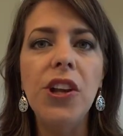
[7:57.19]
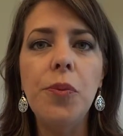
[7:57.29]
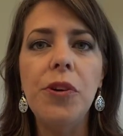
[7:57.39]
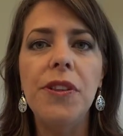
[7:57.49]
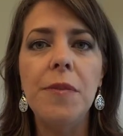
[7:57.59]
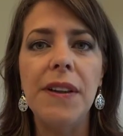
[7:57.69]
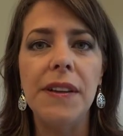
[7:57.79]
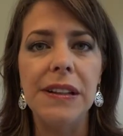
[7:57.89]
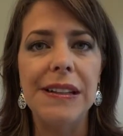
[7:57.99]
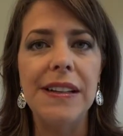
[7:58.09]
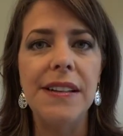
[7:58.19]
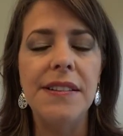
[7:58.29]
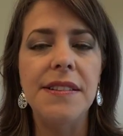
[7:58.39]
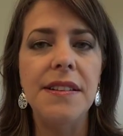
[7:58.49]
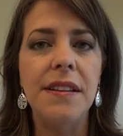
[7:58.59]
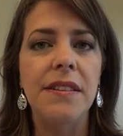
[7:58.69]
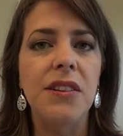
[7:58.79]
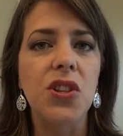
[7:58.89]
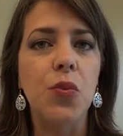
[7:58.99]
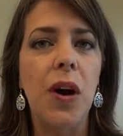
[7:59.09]
you put them on the lids, the
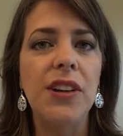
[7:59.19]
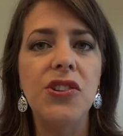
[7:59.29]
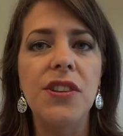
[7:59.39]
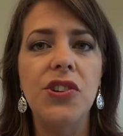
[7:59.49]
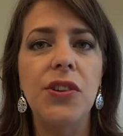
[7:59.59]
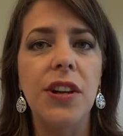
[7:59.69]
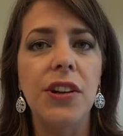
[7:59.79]
swatch that you get